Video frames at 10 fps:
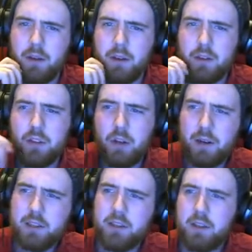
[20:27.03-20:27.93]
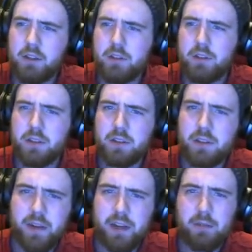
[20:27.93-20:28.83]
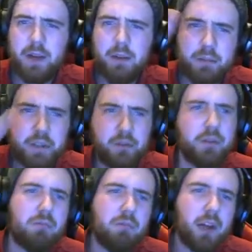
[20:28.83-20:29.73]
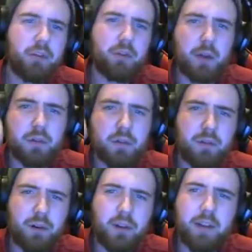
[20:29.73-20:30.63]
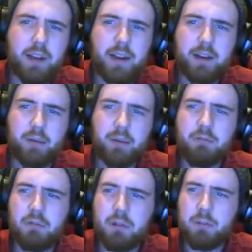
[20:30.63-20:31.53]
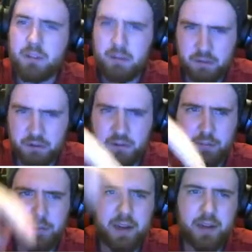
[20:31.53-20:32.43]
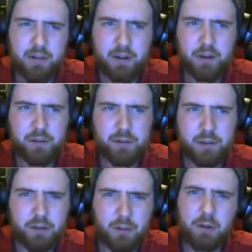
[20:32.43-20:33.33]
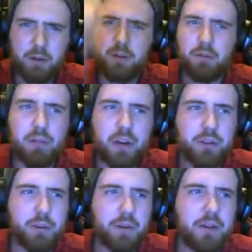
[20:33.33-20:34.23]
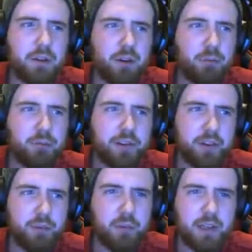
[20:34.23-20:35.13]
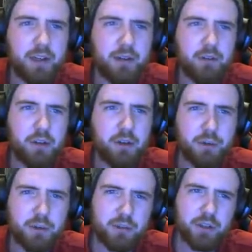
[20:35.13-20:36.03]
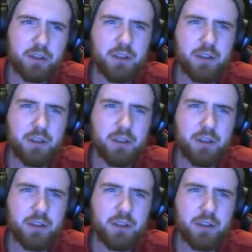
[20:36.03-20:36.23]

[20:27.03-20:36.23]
So, I saw the savannah biome was here on the right, so we have to avoid that. I don't want to run myself into this bay area over here, so I'm going to go right through here in the hopes that this will lead out to the open ocean.